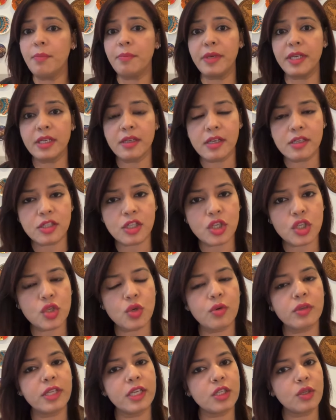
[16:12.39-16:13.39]
Be rest
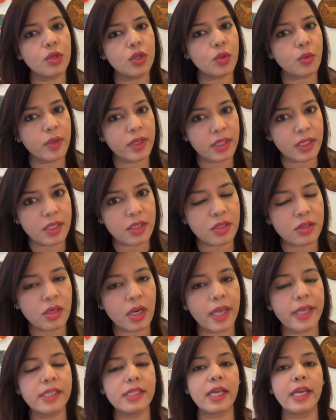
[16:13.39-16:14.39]
assured that you're doing it
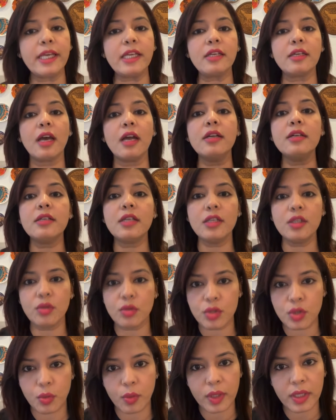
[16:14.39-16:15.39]
right and
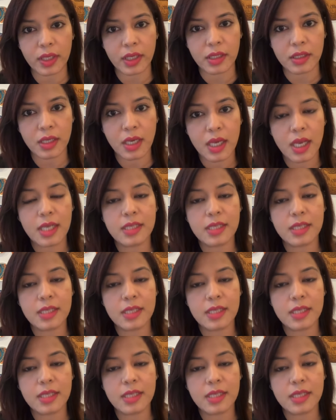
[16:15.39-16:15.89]
continue doing it.